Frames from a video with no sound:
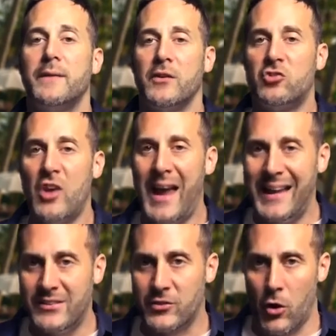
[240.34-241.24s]
the
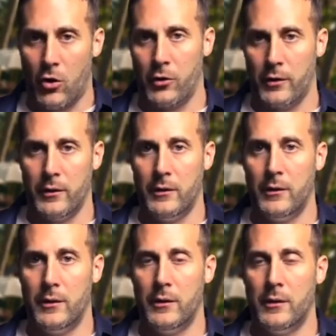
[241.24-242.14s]
Chase card.
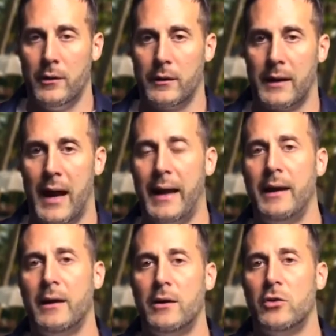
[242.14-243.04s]

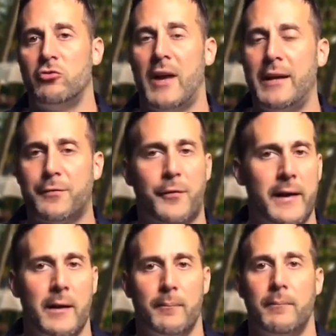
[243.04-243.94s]
Okay? Chase
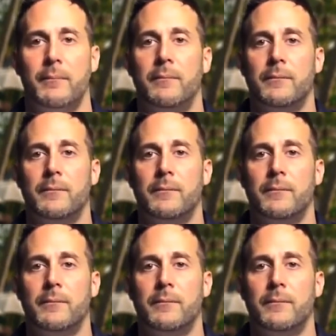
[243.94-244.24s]
Freedom.